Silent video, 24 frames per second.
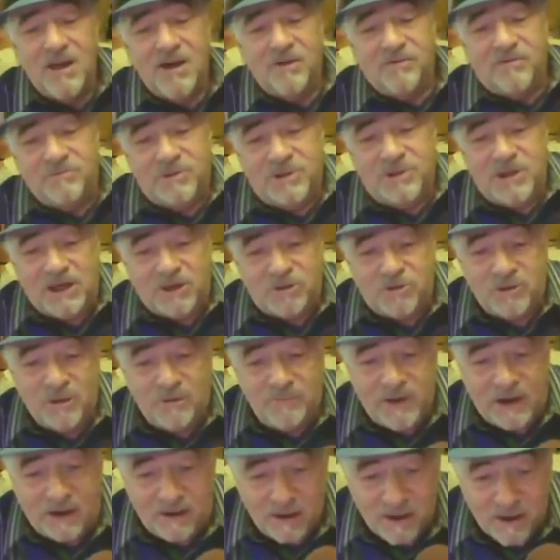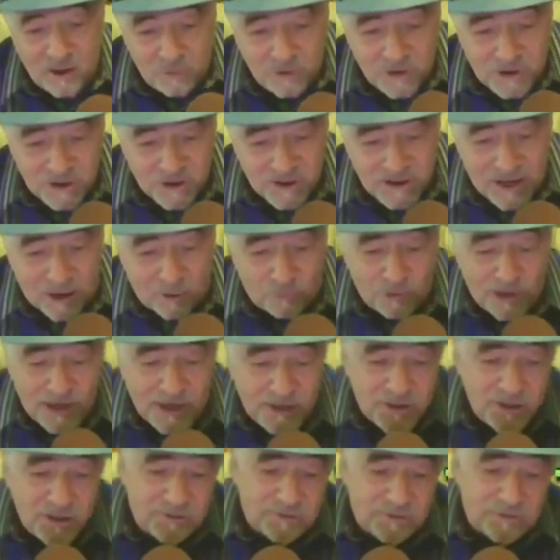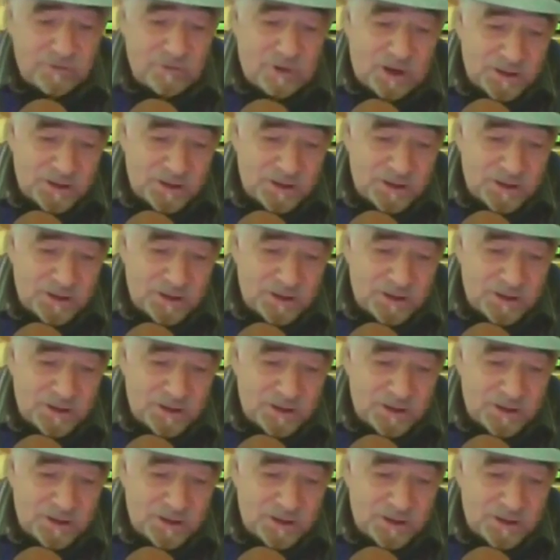from Central America, which is now raging through